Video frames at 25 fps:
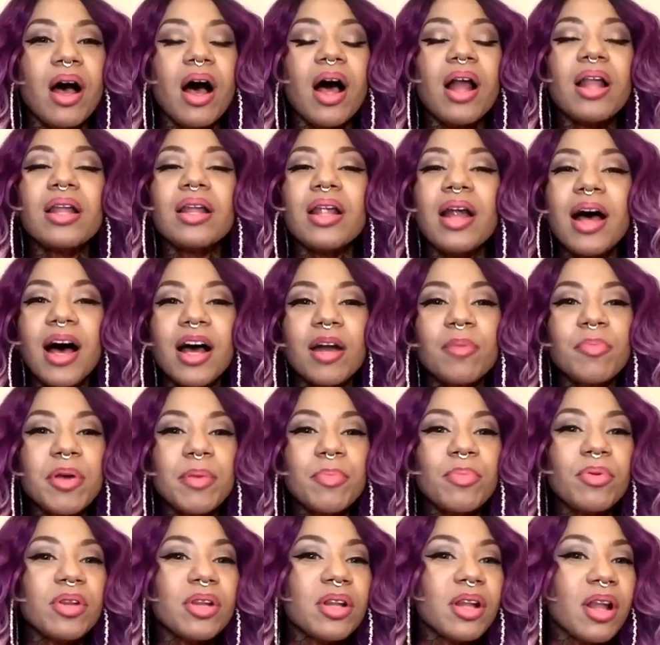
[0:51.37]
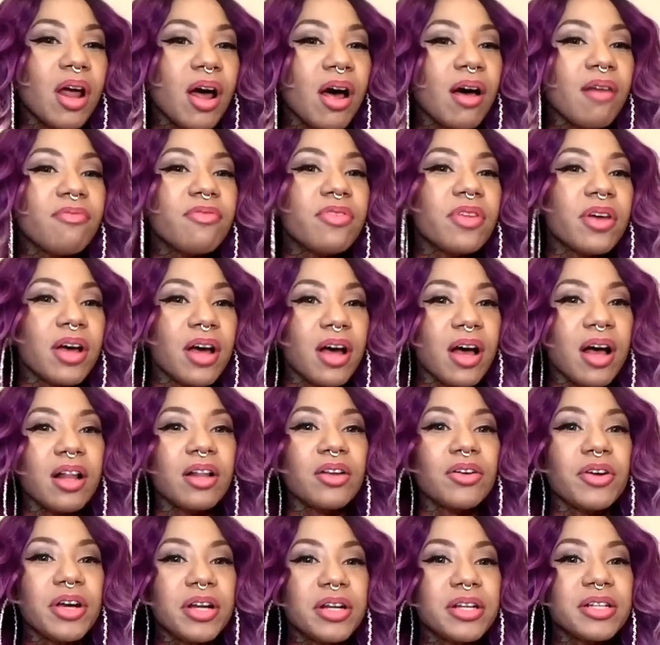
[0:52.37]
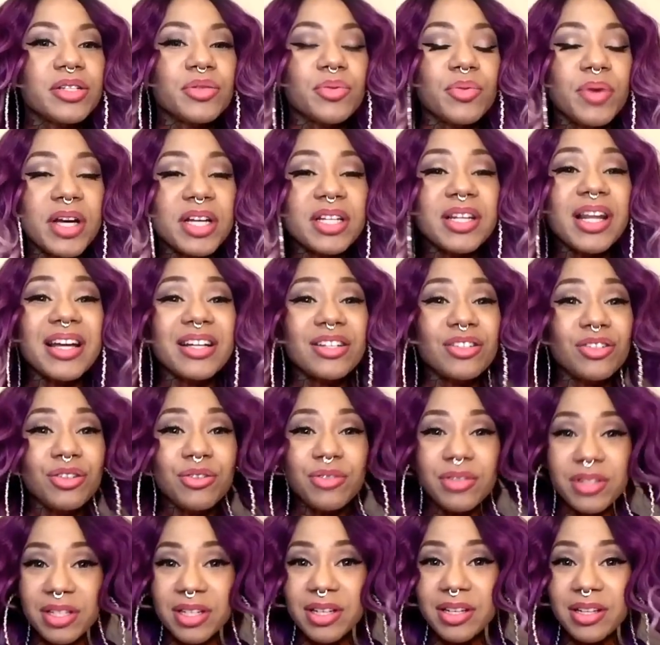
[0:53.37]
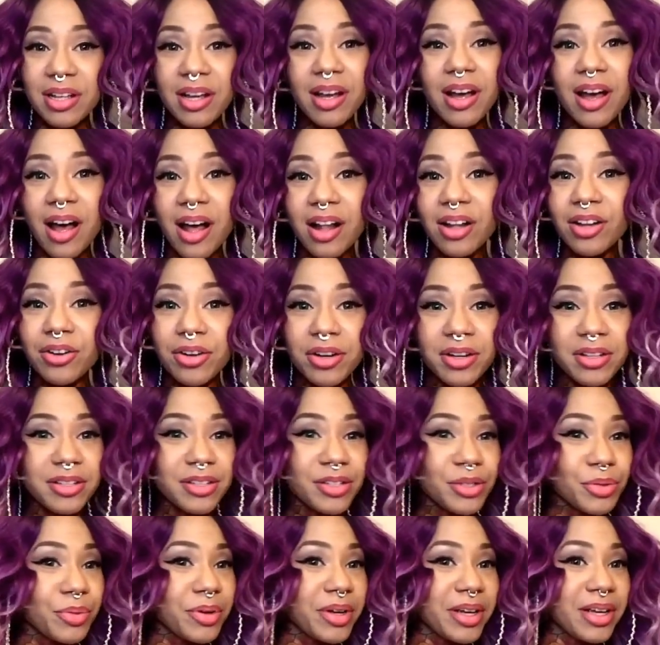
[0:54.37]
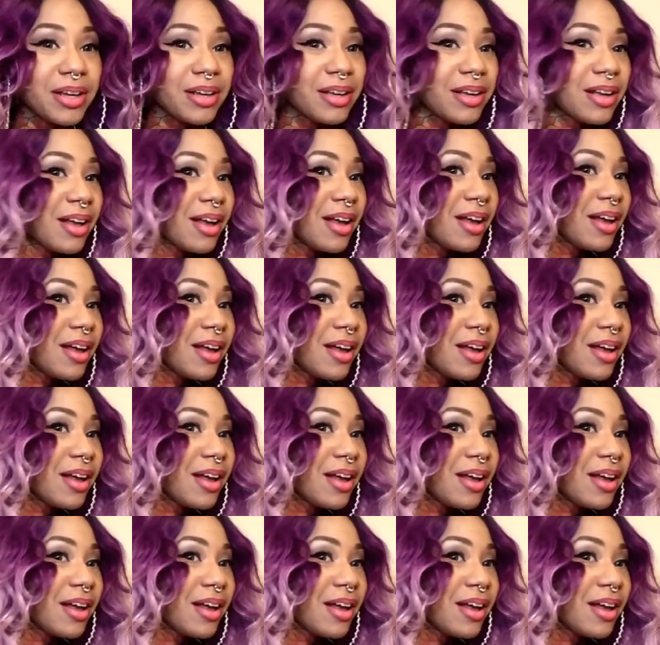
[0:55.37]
A lot of people love the color in this wig. Like, do you see the color in this wig?